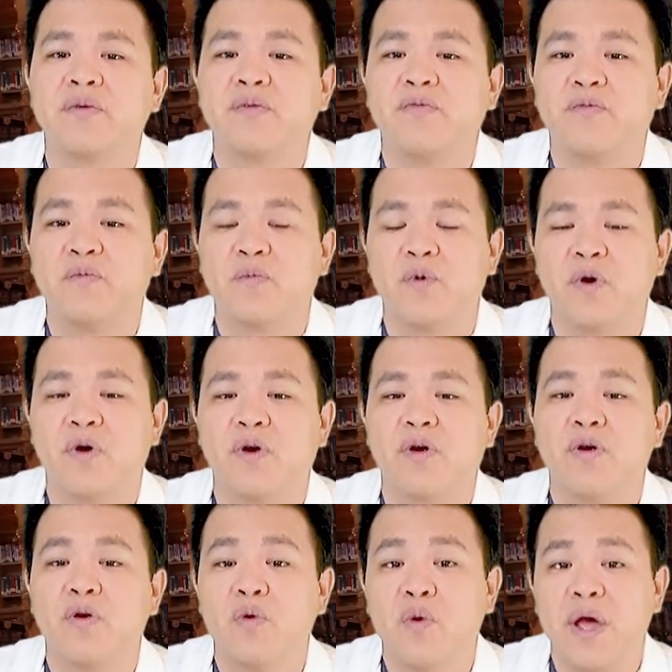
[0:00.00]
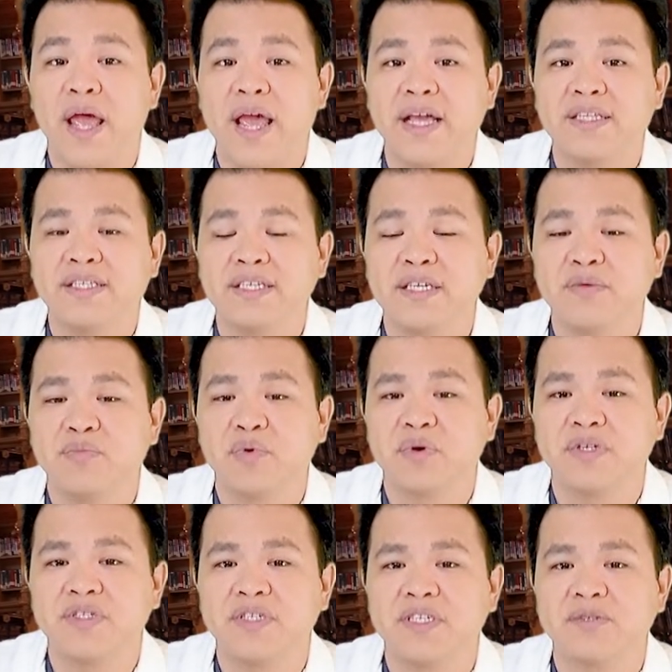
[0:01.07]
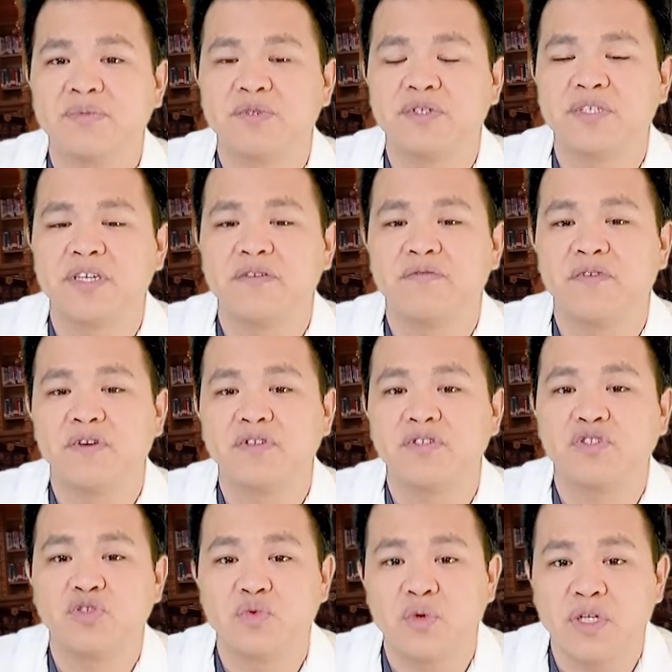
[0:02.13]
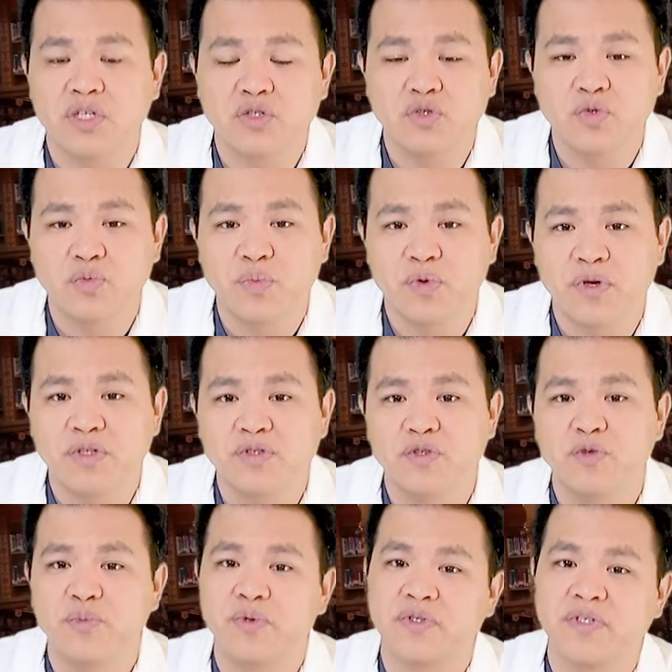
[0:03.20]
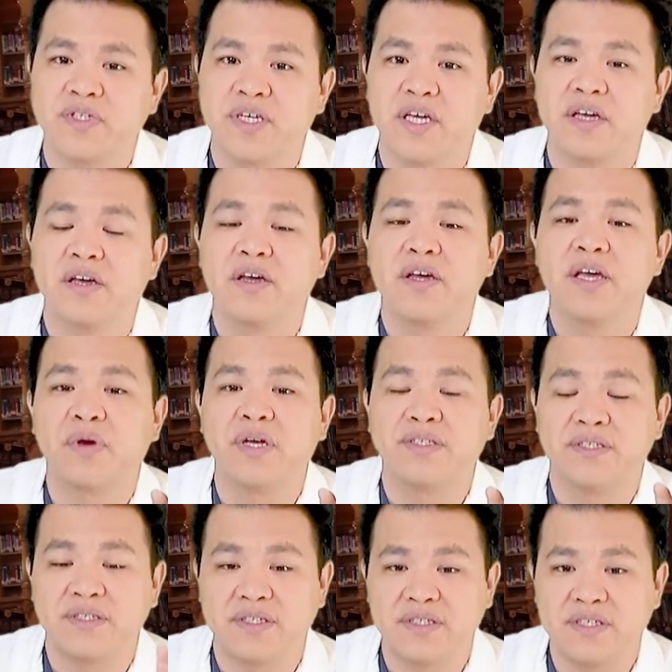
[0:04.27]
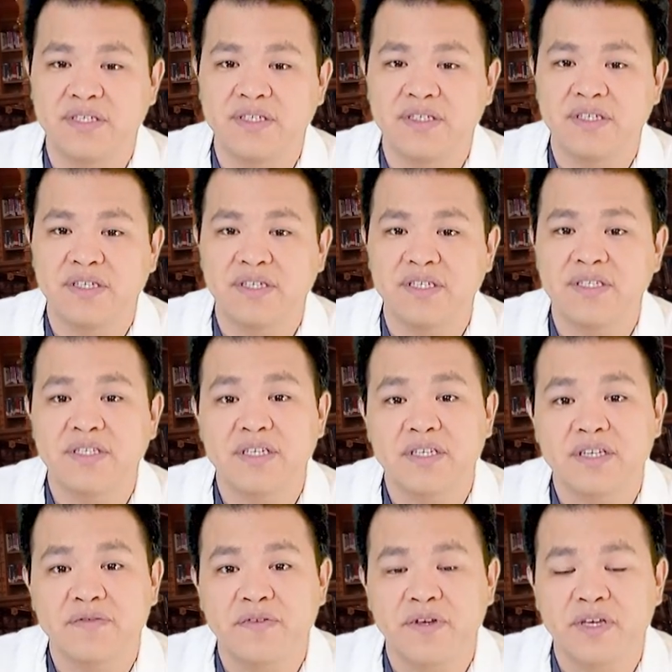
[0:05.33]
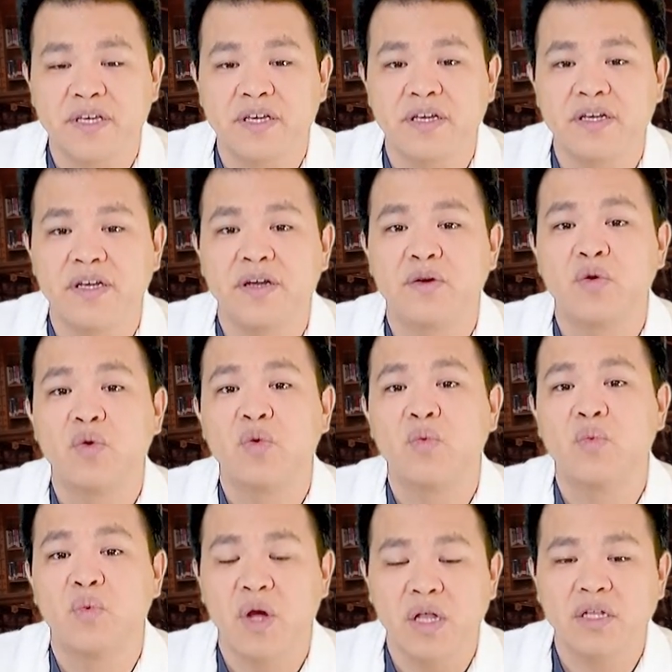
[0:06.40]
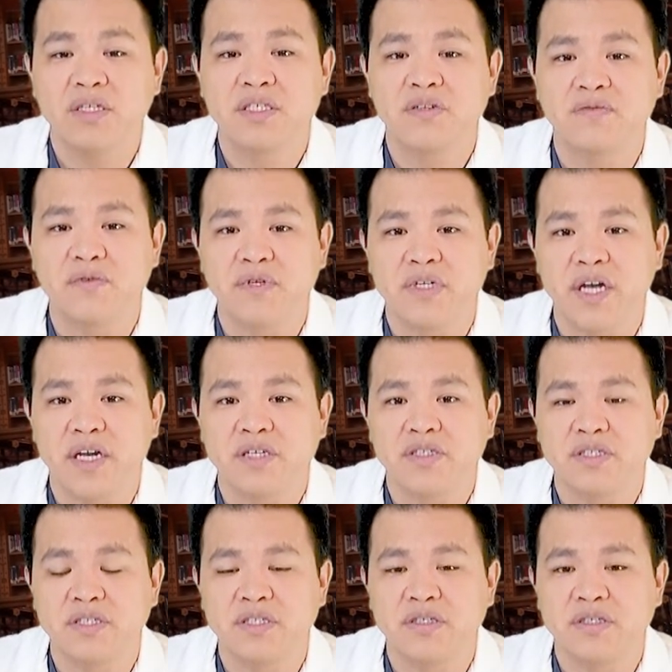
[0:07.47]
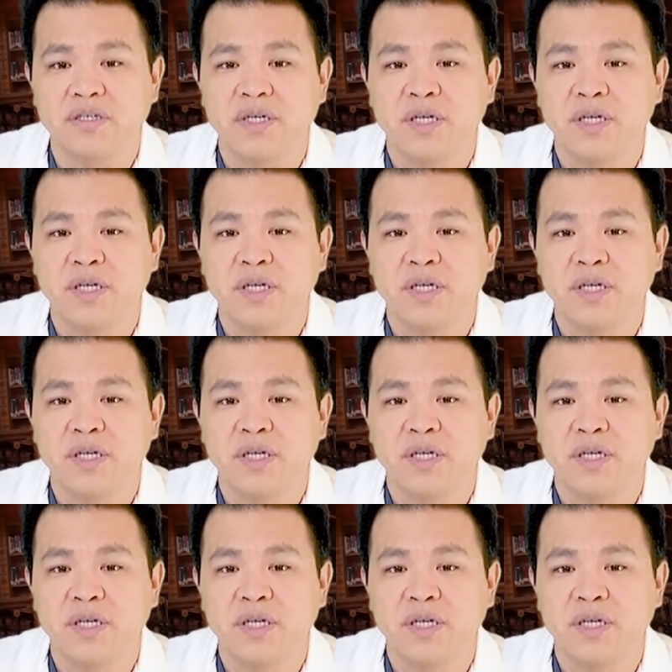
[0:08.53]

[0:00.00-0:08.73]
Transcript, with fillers: were eighteen point six percent versus twenty-two point two percent, a statistically significant relative reduction,